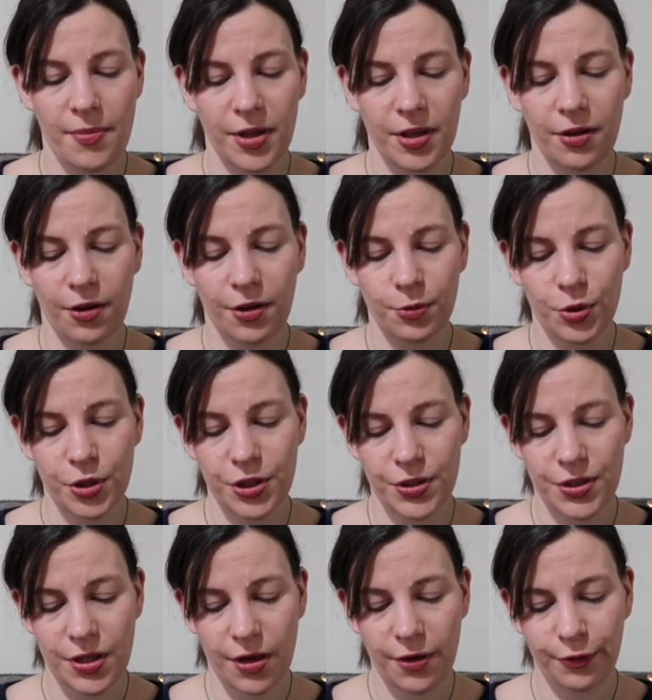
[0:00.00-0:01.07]
yarn
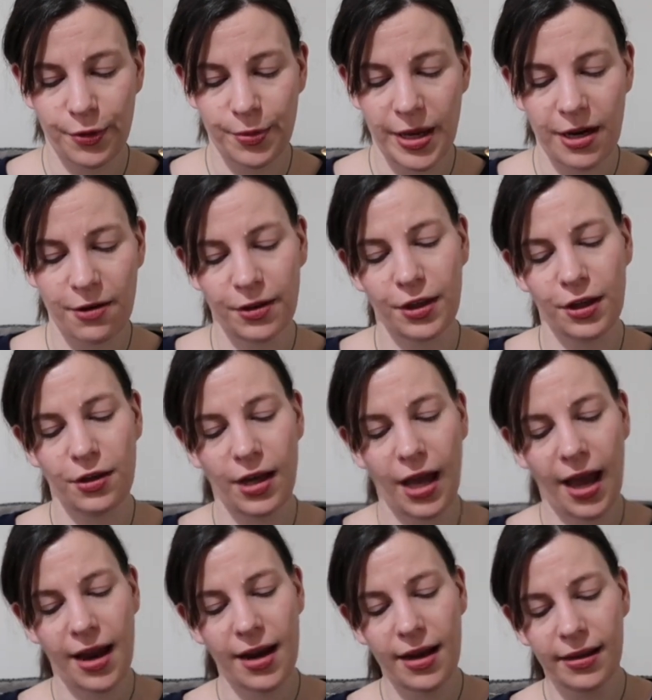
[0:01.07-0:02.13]
producer from here in the
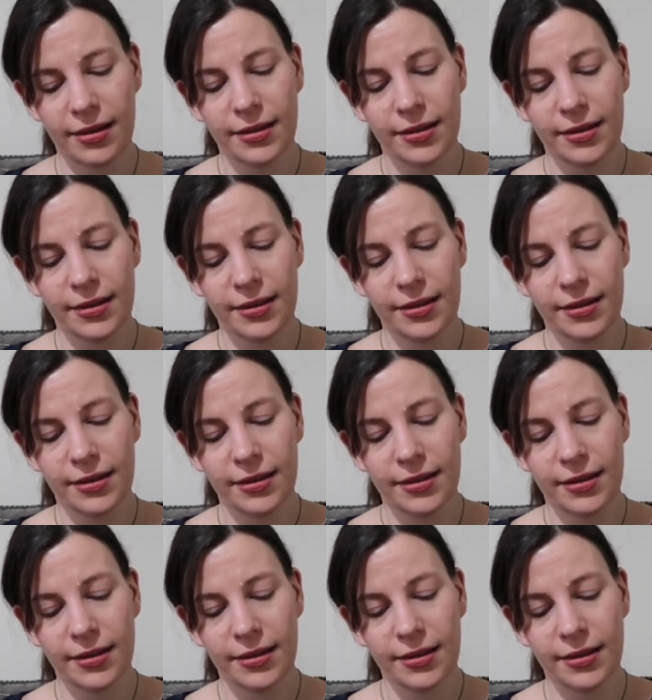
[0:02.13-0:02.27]
UK.